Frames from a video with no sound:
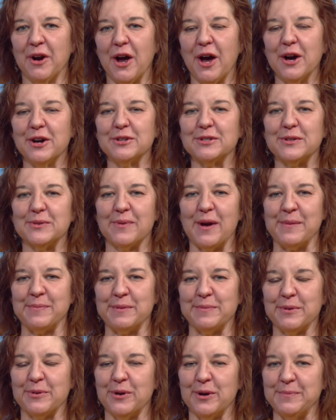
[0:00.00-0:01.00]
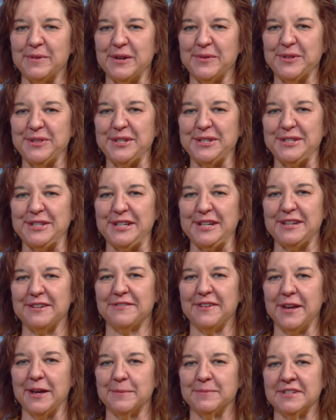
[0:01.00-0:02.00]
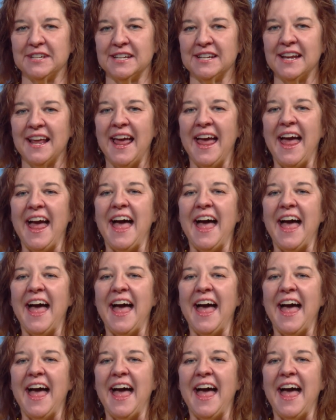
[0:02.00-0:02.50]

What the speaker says: host, Robin McCormick with the City of Hampton.